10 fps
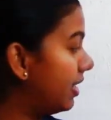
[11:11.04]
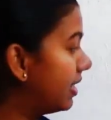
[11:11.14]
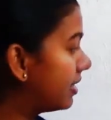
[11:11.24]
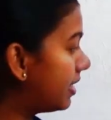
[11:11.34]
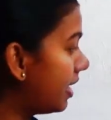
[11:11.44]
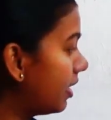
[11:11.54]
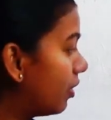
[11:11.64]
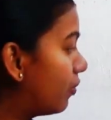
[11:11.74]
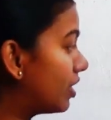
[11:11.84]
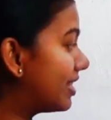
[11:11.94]
See,
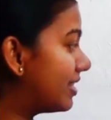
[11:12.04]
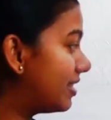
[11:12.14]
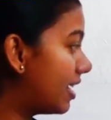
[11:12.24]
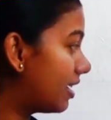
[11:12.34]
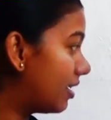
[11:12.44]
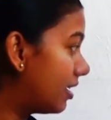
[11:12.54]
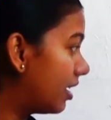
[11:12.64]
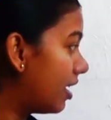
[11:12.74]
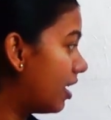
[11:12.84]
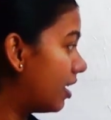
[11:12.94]
for
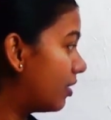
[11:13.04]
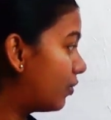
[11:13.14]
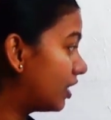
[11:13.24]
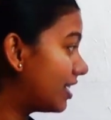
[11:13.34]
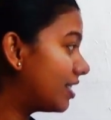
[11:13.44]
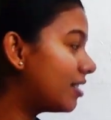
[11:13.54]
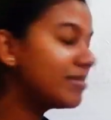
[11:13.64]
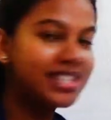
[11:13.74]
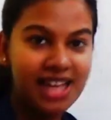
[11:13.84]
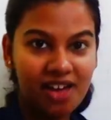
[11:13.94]
the term
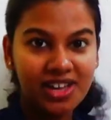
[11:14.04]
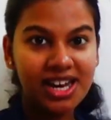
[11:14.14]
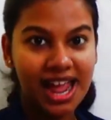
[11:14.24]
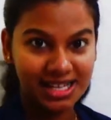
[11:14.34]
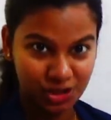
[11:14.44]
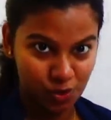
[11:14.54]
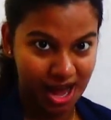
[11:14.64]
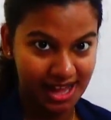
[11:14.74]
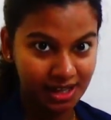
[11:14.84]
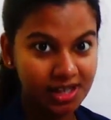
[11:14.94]

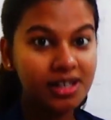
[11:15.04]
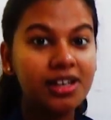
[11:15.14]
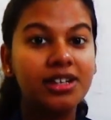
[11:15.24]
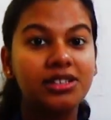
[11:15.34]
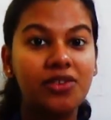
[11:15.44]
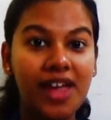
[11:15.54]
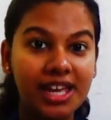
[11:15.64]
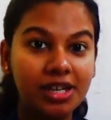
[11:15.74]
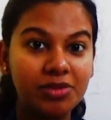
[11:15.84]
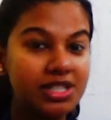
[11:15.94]
7xy, the
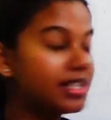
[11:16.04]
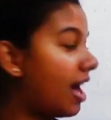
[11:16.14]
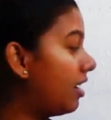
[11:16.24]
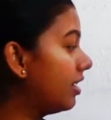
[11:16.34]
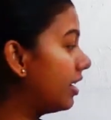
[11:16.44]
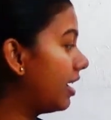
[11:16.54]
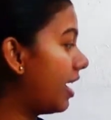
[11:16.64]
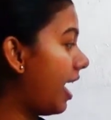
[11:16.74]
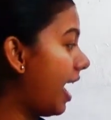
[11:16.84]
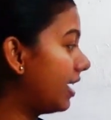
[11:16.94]
variables are
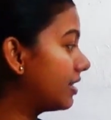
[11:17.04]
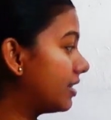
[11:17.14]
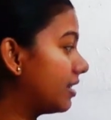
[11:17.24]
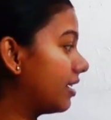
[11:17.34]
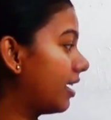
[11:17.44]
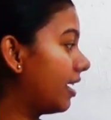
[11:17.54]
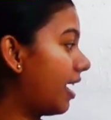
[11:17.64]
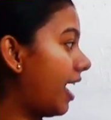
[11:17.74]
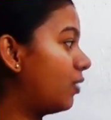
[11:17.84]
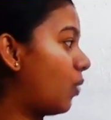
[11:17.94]
x
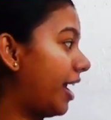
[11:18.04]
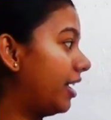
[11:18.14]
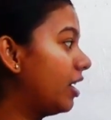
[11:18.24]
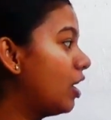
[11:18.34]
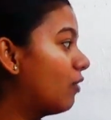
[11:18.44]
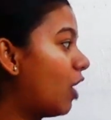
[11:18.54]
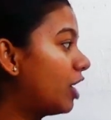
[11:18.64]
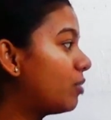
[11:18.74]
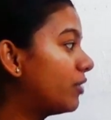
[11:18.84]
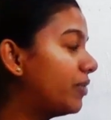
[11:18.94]
and y.
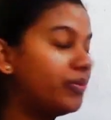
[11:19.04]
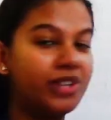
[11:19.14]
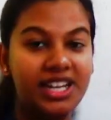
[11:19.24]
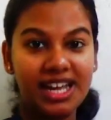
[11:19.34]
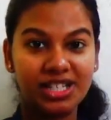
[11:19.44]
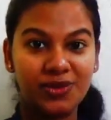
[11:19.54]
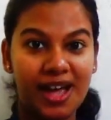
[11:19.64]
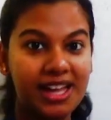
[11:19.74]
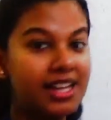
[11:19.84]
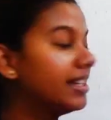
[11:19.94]
What about
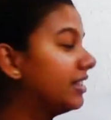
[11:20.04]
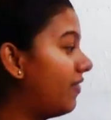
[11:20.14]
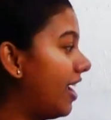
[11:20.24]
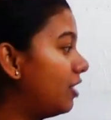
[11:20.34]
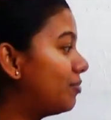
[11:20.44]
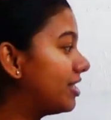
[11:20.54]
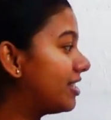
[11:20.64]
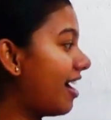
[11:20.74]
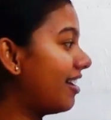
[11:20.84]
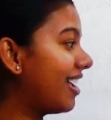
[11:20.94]
15xy? The variables
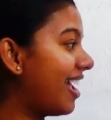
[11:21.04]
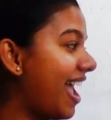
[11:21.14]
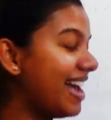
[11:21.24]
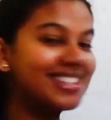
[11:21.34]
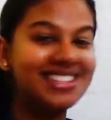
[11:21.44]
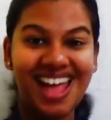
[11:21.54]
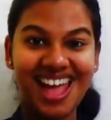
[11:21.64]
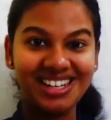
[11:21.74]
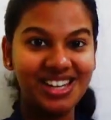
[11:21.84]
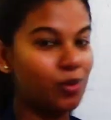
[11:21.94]
are x
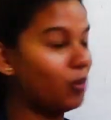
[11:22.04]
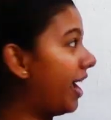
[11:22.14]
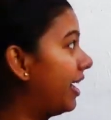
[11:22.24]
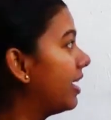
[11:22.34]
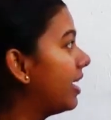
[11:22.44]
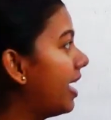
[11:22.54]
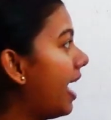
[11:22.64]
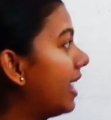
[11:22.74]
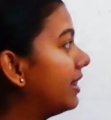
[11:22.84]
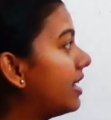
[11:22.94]
and y.
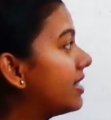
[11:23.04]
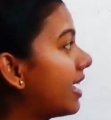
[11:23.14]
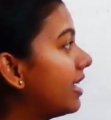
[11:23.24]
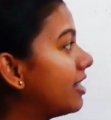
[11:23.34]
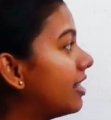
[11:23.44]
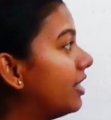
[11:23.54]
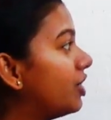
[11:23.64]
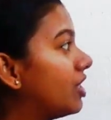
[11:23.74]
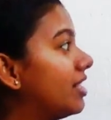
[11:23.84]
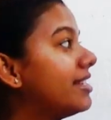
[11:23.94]
And the second
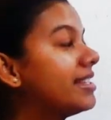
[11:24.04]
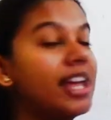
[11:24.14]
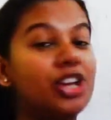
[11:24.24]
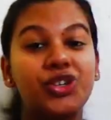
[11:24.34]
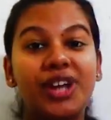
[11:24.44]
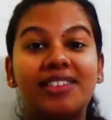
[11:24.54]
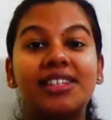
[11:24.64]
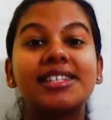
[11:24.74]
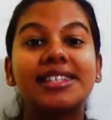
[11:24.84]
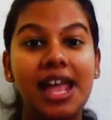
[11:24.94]
condition is they should have
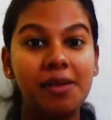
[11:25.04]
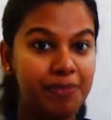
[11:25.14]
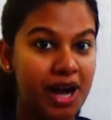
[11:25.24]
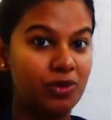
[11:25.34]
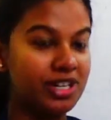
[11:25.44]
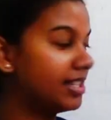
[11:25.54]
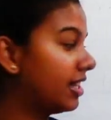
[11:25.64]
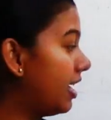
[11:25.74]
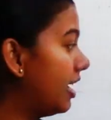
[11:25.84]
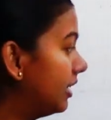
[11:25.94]
the same powers.
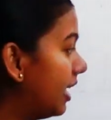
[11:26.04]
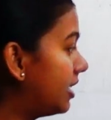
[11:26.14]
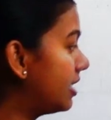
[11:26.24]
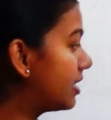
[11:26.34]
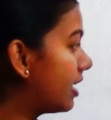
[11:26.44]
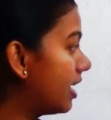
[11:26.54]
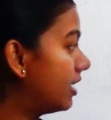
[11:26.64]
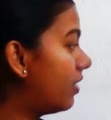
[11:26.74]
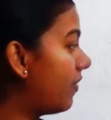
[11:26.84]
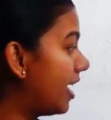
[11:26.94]
That is,
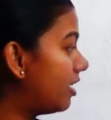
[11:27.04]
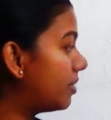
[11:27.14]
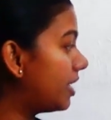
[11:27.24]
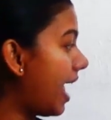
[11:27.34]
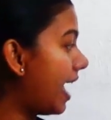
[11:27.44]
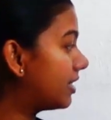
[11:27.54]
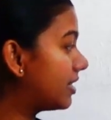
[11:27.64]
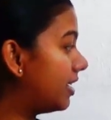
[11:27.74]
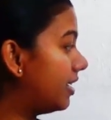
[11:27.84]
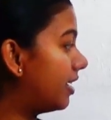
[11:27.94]
the variable x
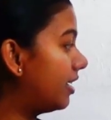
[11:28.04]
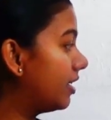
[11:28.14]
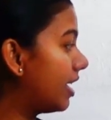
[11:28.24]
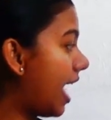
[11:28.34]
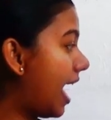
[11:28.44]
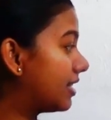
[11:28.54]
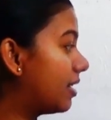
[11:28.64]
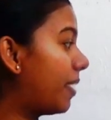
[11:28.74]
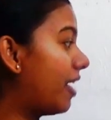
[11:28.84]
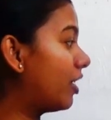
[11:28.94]
here has the
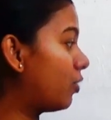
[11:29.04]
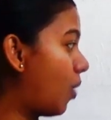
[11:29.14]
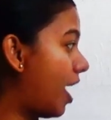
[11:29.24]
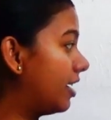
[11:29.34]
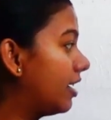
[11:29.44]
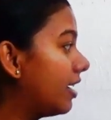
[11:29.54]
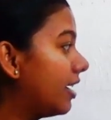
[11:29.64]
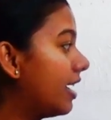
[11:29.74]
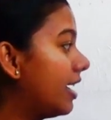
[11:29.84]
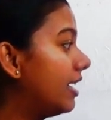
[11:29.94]
power 1.
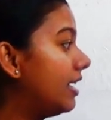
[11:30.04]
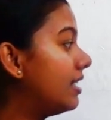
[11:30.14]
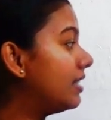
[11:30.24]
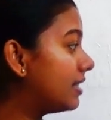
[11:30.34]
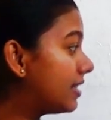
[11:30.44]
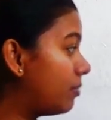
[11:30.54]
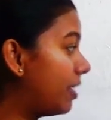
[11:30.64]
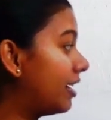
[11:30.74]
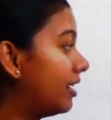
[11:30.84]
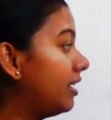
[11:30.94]

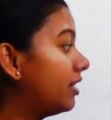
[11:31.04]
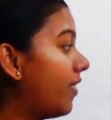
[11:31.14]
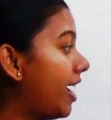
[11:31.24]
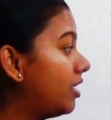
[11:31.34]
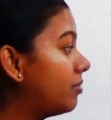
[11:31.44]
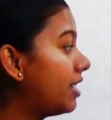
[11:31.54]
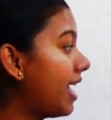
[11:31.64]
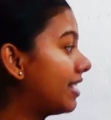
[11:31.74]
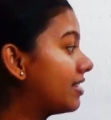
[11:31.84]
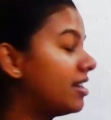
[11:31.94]
Similarly, the variable
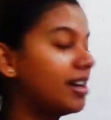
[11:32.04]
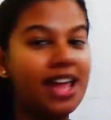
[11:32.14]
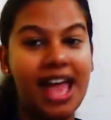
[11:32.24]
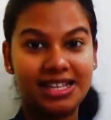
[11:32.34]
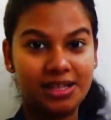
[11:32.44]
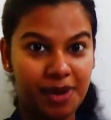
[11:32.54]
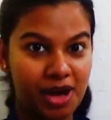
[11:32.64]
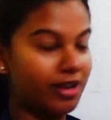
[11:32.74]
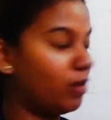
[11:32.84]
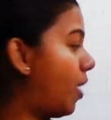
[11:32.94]
x here has the
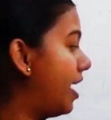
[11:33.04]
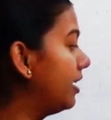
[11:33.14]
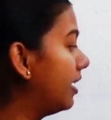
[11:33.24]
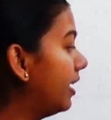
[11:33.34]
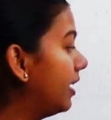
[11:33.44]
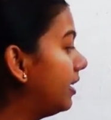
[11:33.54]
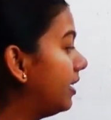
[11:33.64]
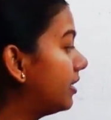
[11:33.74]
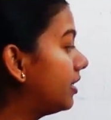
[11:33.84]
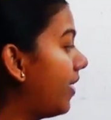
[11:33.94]
power 1.
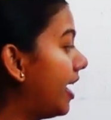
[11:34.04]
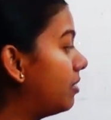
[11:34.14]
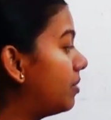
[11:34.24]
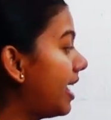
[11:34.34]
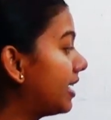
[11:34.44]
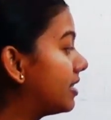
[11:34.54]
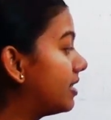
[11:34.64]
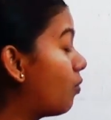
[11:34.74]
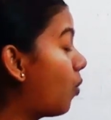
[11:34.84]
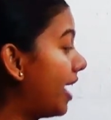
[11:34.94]
Here the variable
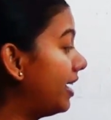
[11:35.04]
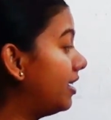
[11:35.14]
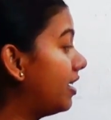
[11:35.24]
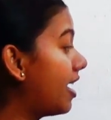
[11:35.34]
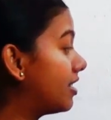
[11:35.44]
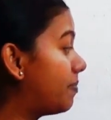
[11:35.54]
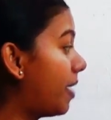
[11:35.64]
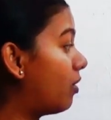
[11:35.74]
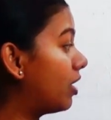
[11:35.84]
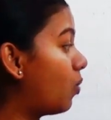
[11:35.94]
y here has the
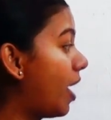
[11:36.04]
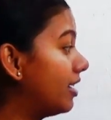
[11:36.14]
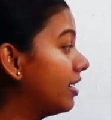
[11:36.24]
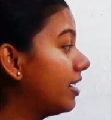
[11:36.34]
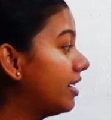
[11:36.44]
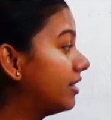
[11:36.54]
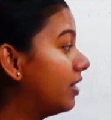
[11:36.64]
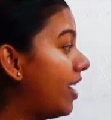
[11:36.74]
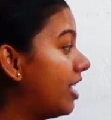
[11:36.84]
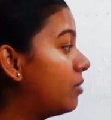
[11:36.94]
power 1. The
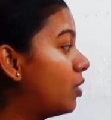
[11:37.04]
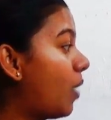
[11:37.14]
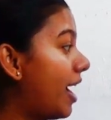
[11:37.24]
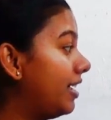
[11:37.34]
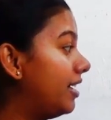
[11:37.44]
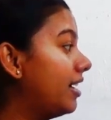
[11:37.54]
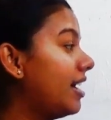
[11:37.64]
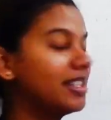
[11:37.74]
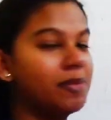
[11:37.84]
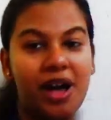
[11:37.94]
variable y here
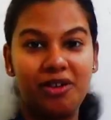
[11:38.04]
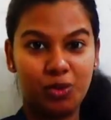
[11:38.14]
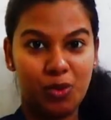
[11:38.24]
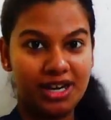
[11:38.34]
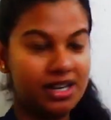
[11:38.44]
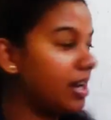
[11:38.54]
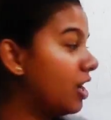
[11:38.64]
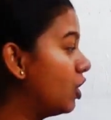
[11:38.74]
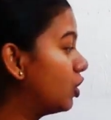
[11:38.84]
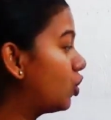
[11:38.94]
has the power 1.
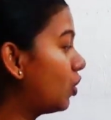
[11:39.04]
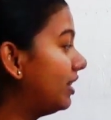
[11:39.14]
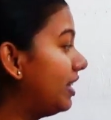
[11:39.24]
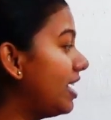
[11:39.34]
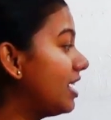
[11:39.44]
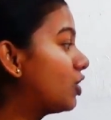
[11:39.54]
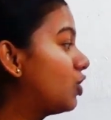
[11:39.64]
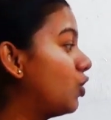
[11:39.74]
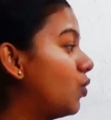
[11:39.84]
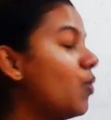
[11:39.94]
So these
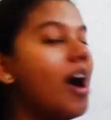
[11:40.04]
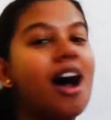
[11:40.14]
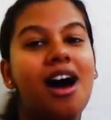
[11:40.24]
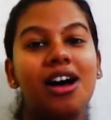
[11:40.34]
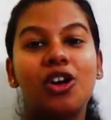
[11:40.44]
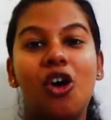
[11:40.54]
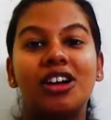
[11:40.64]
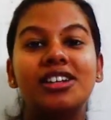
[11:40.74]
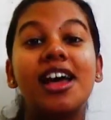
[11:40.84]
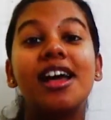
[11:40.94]
two are
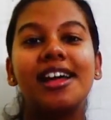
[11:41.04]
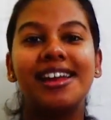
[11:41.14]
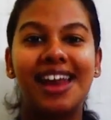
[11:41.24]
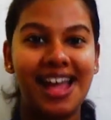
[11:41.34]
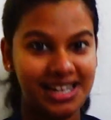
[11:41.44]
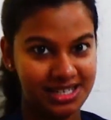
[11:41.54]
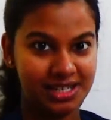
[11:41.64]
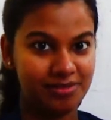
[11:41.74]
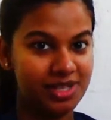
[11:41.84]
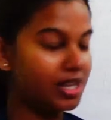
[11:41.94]
called like
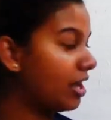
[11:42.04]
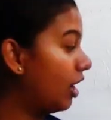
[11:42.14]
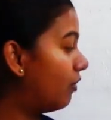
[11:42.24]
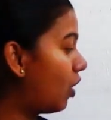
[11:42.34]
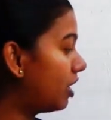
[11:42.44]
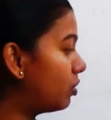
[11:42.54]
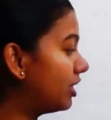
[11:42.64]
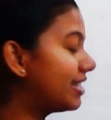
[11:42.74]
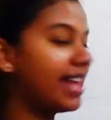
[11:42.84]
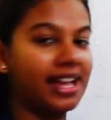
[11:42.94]
terms. What about
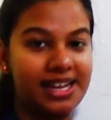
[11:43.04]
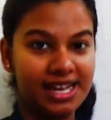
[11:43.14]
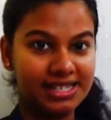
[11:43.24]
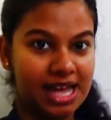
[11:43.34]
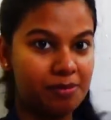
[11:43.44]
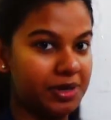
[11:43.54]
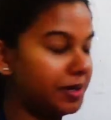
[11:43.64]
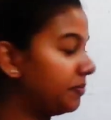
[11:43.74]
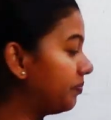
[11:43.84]
the second example?